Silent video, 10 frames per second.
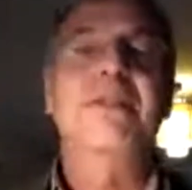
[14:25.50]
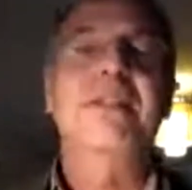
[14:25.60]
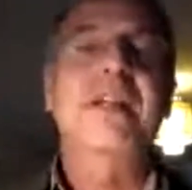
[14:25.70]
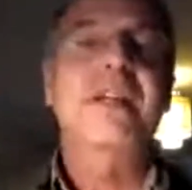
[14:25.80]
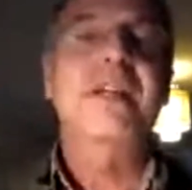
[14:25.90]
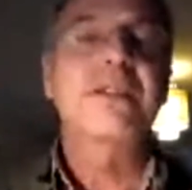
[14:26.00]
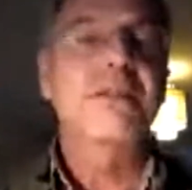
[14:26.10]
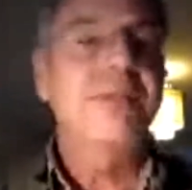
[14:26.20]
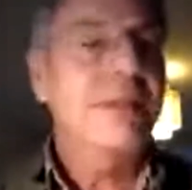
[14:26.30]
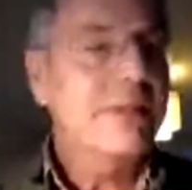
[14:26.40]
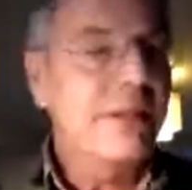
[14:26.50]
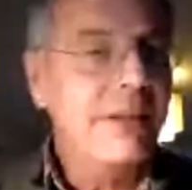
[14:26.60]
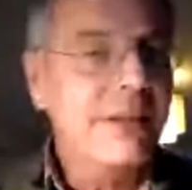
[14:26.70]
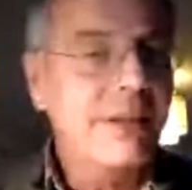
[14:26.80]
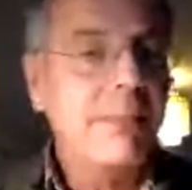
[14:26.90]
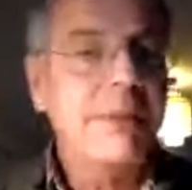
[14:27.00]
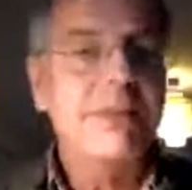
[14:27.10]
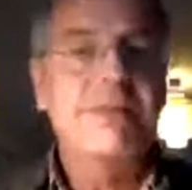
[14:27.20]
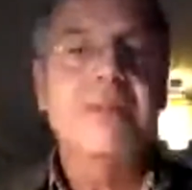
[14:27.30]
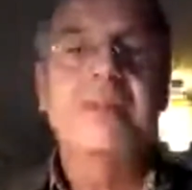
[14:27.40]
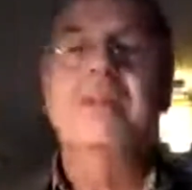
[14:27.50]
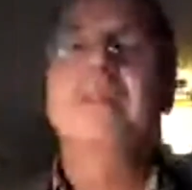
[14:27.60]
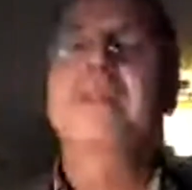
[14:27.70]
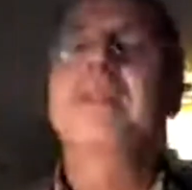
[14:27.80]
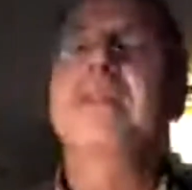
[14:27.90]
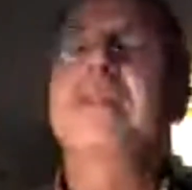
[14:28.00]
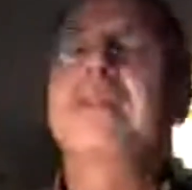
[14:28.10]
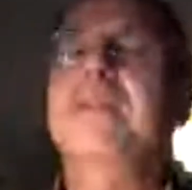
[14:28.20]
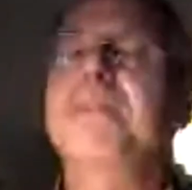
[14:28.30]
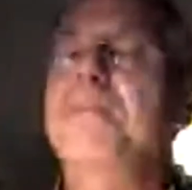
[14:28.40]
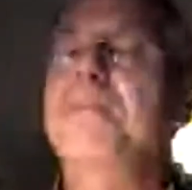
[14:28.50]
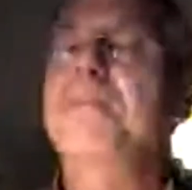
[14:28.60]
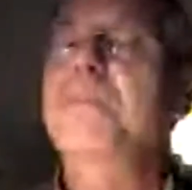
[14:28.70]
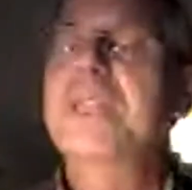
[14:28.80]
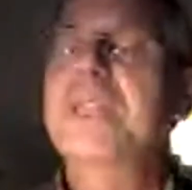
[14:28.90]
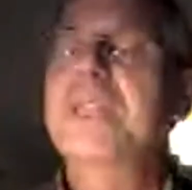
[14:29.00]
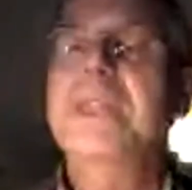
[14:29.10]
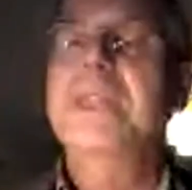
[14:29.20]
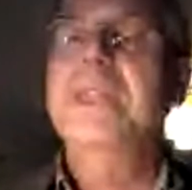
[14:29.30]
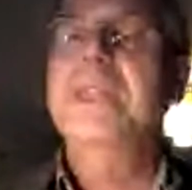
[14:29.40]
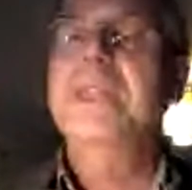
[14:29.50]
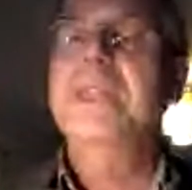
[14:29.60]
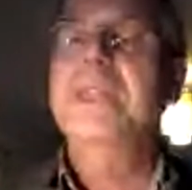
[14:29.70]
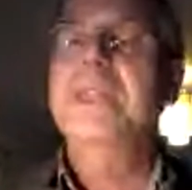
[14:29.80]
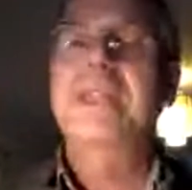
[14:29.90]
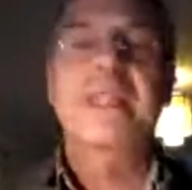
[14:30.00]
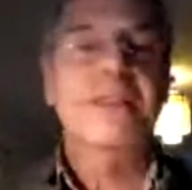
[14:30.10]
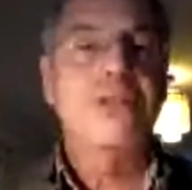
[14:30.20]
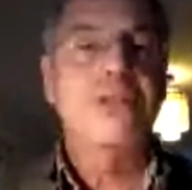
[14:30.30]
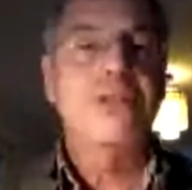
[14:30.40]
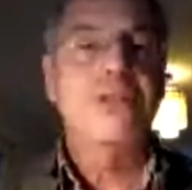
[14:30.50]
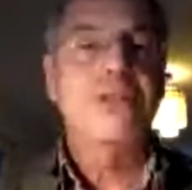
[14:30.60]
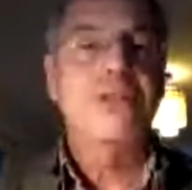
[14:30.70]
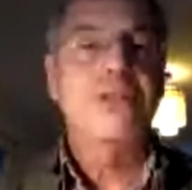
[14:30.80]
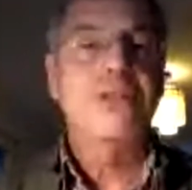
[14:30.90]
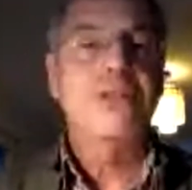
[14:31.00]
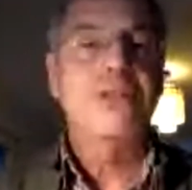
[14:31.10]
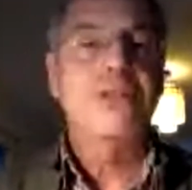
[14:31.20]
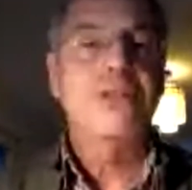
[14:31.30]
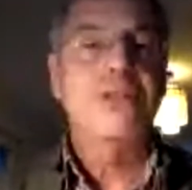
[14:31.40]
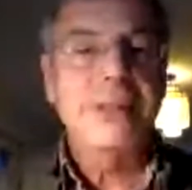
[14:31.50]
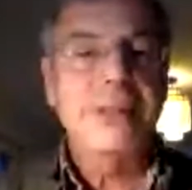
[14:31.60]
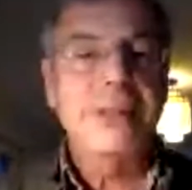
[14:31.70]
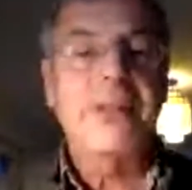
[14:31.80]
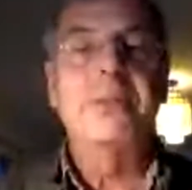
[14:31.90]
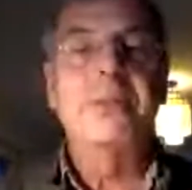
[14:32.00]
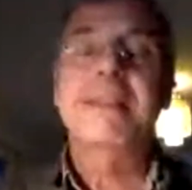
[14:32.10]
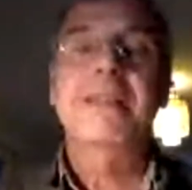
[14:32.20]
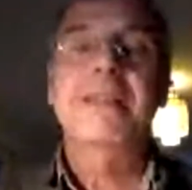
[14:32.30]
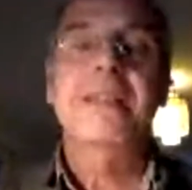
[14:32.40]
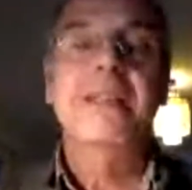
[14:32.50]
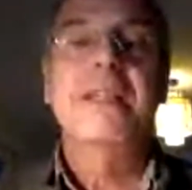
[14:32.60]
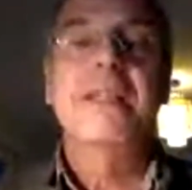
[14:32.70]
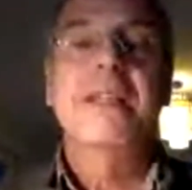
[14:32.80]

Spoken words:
So the cardiovascular health benefits, the cancer risk health, particularly